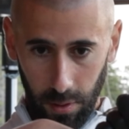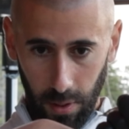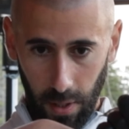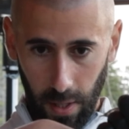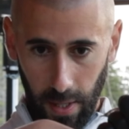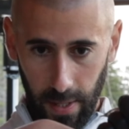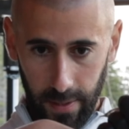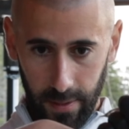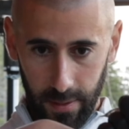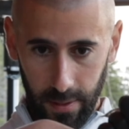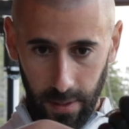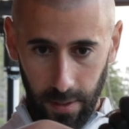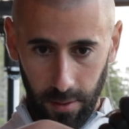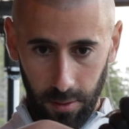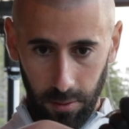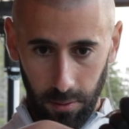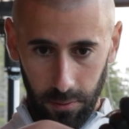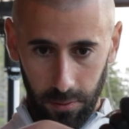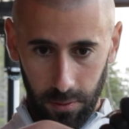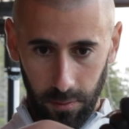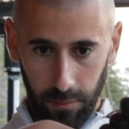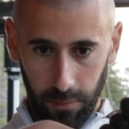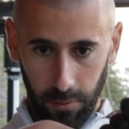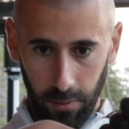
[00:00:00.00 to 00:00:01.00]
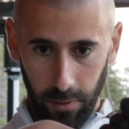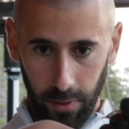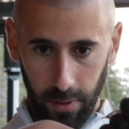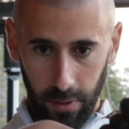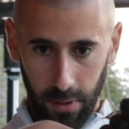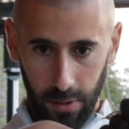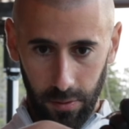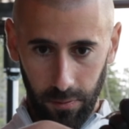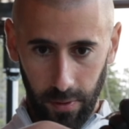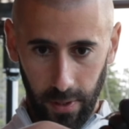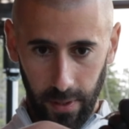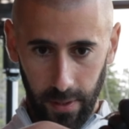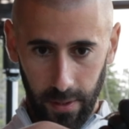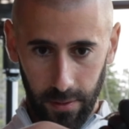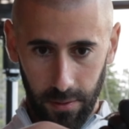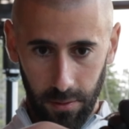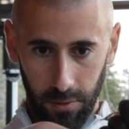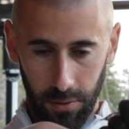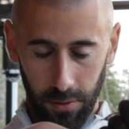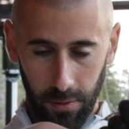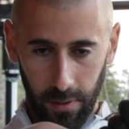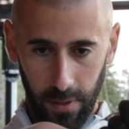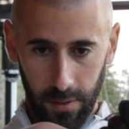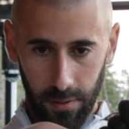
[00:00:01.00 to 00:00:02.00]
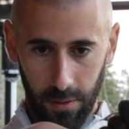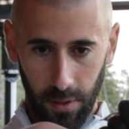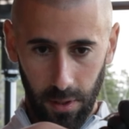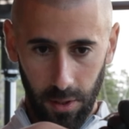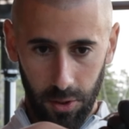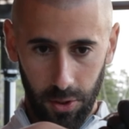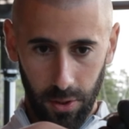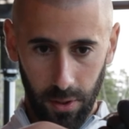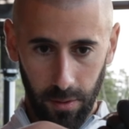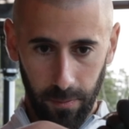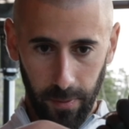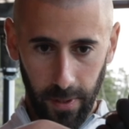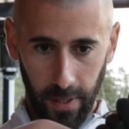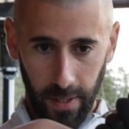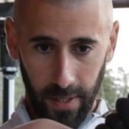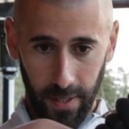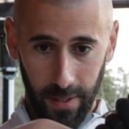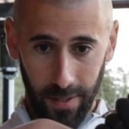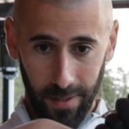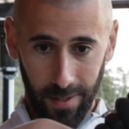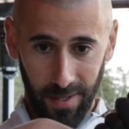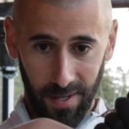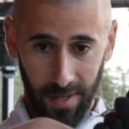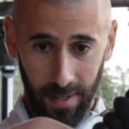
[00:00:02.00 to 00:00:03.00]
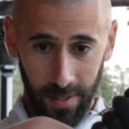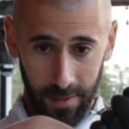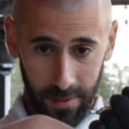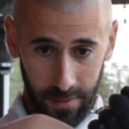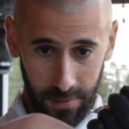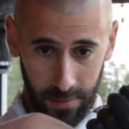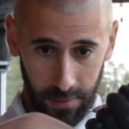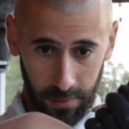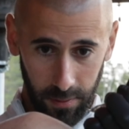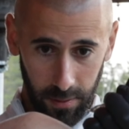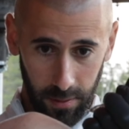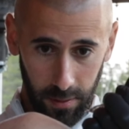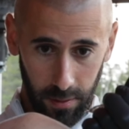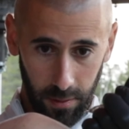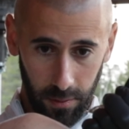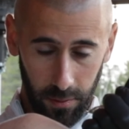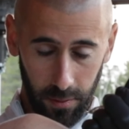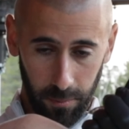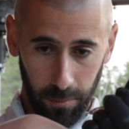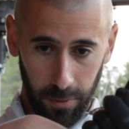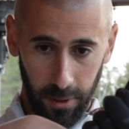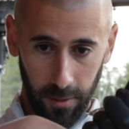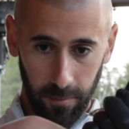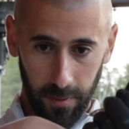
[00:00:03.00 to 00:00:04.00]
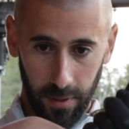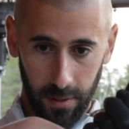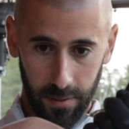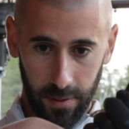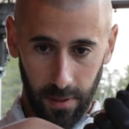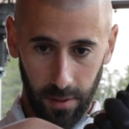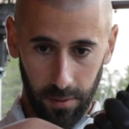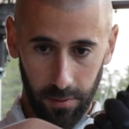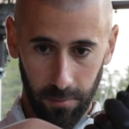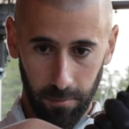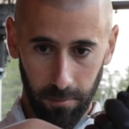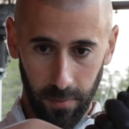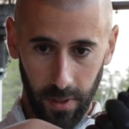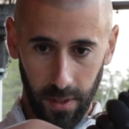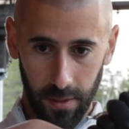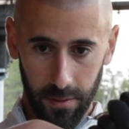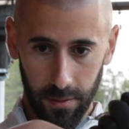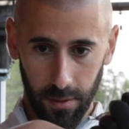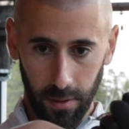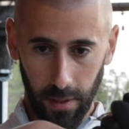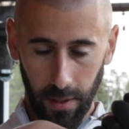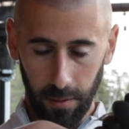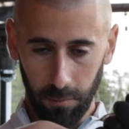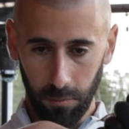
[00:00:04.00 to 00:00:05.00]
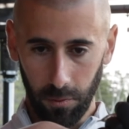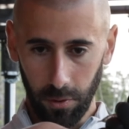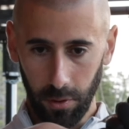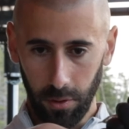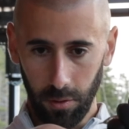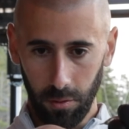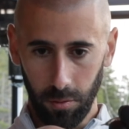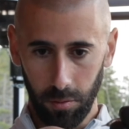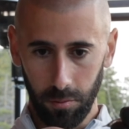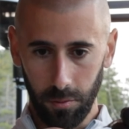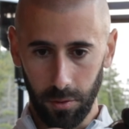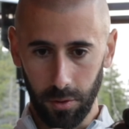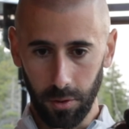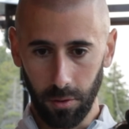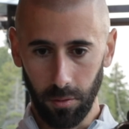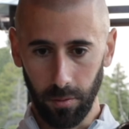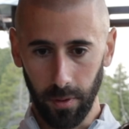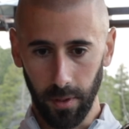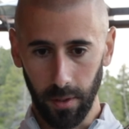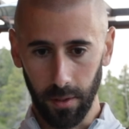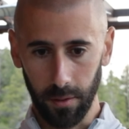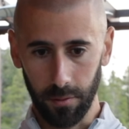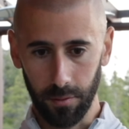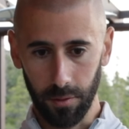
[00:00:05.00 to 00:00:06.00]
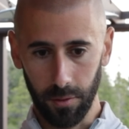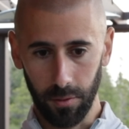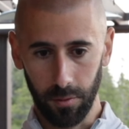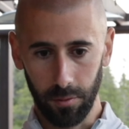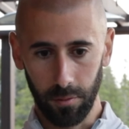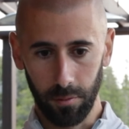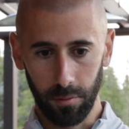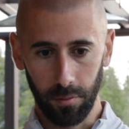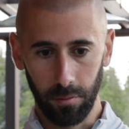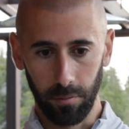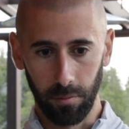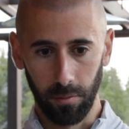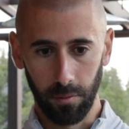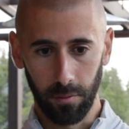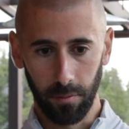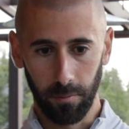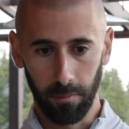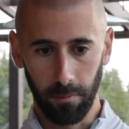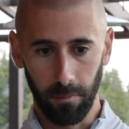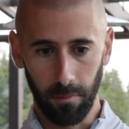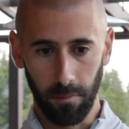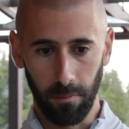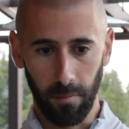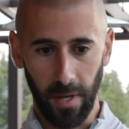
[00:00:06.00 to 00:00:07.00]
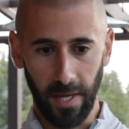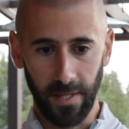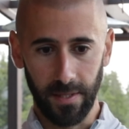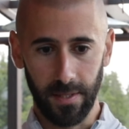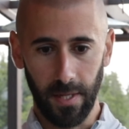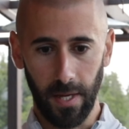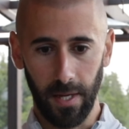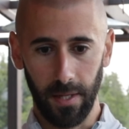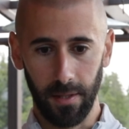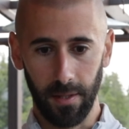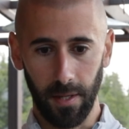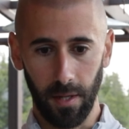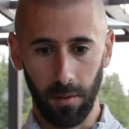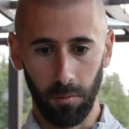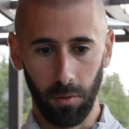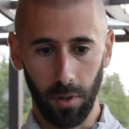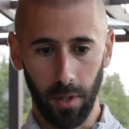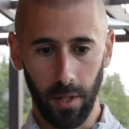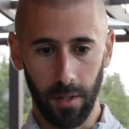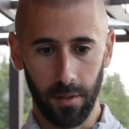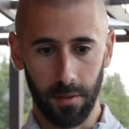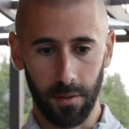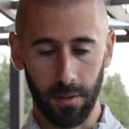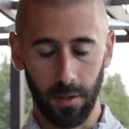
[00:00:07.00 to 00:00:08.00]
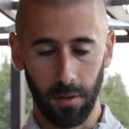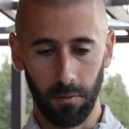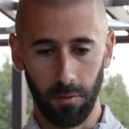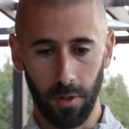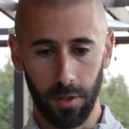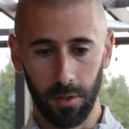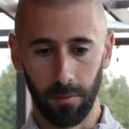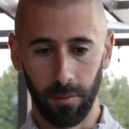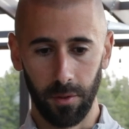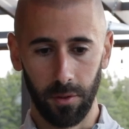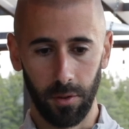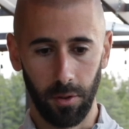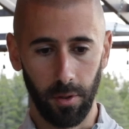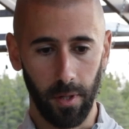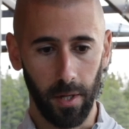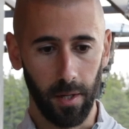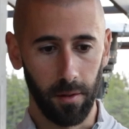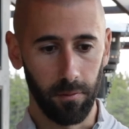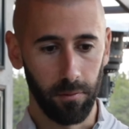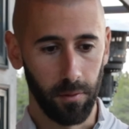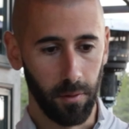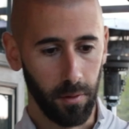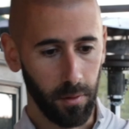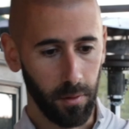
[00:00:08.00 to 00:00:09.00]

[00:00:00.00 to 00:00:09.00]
I'd say close to 4 years right now since your last touch-up, and honestly, the pigment has held amazing. What are you doing to maintain that? What kind of skin regimen do you have?